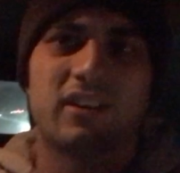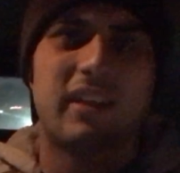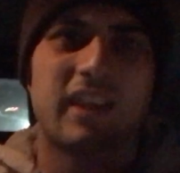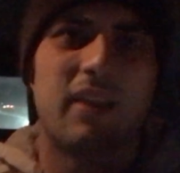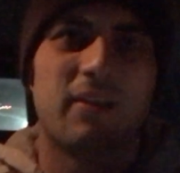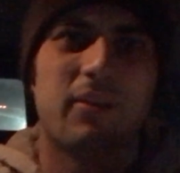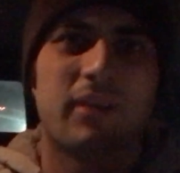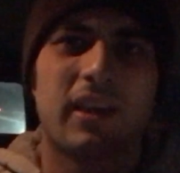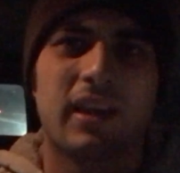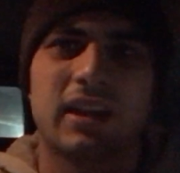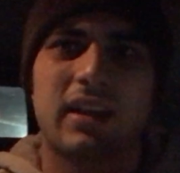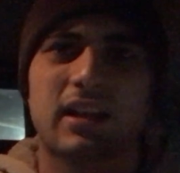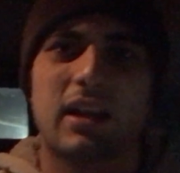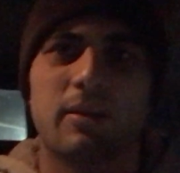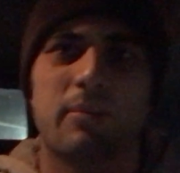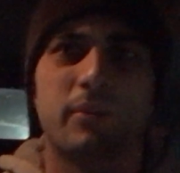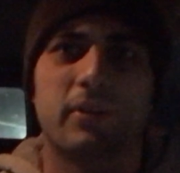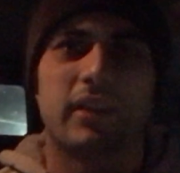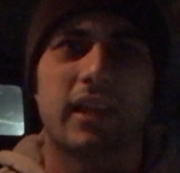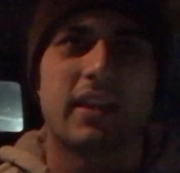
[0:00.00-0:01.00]
Okay, we got a
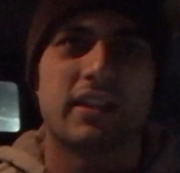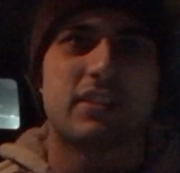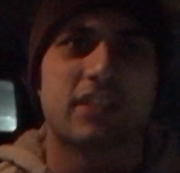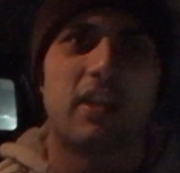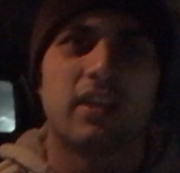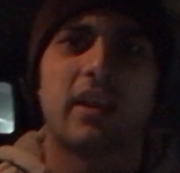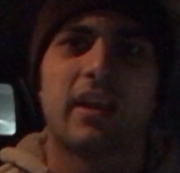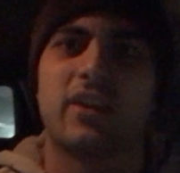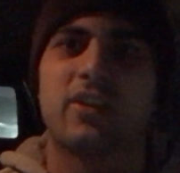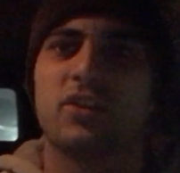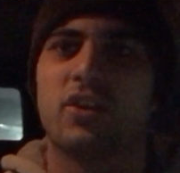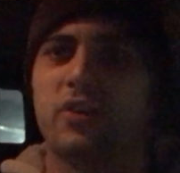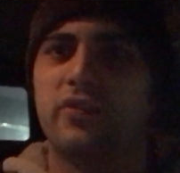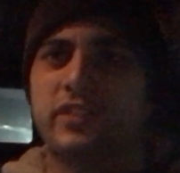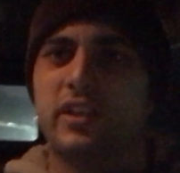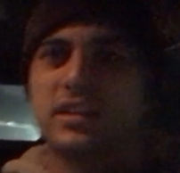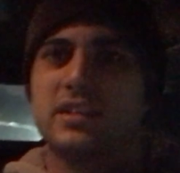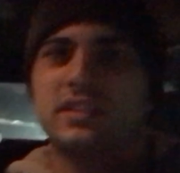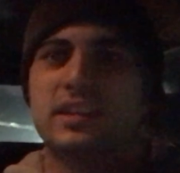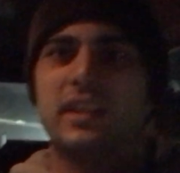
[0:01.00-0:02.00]
couple lights on. I don't know if
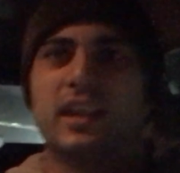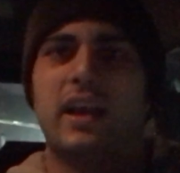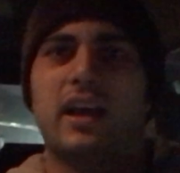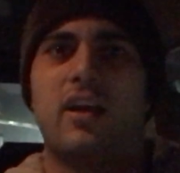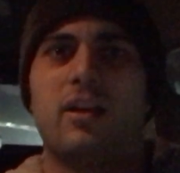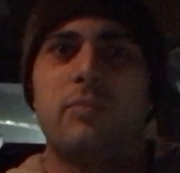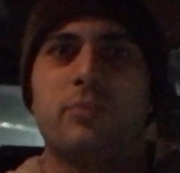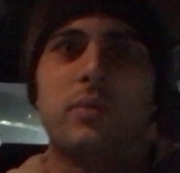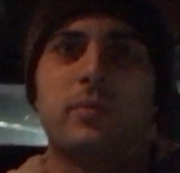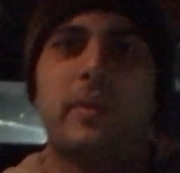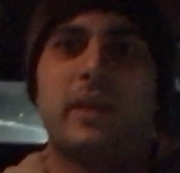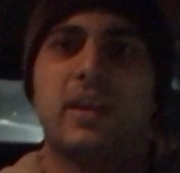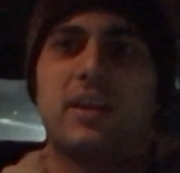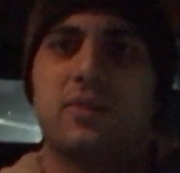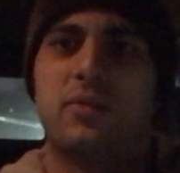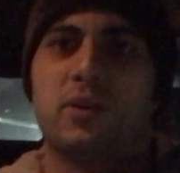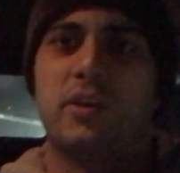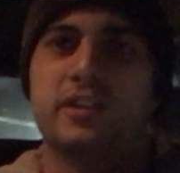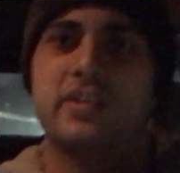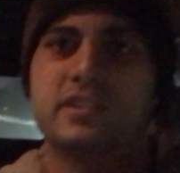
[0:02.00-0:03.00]
that's going to help or make
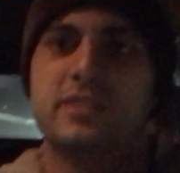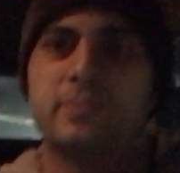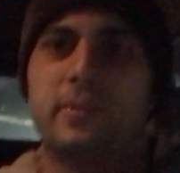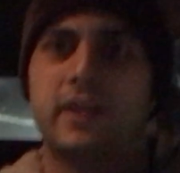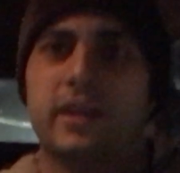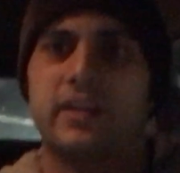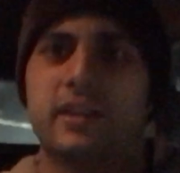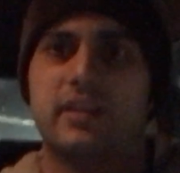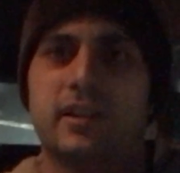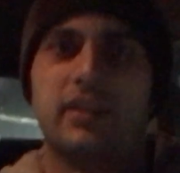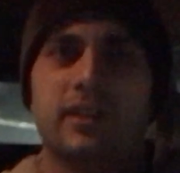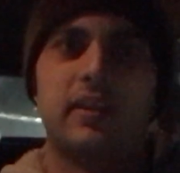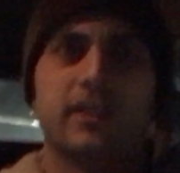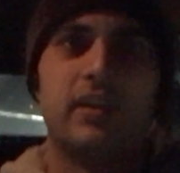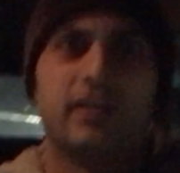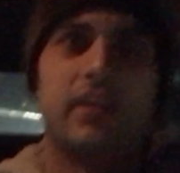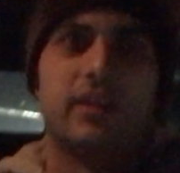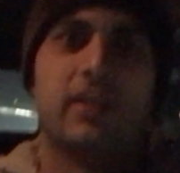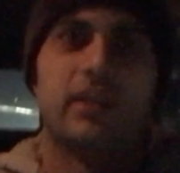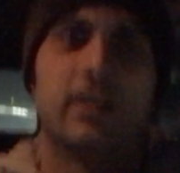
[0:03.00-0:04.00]
it worse, but
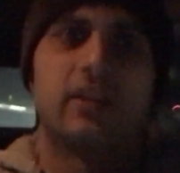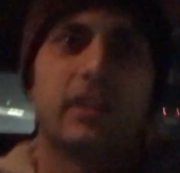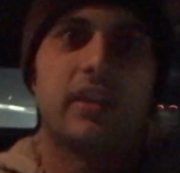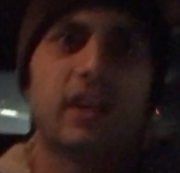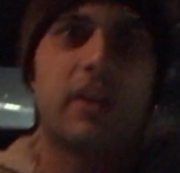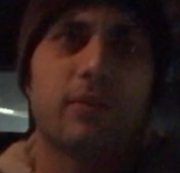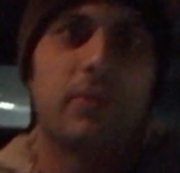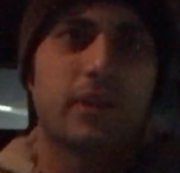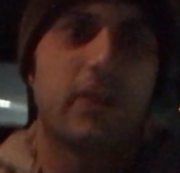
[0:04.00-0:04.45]
there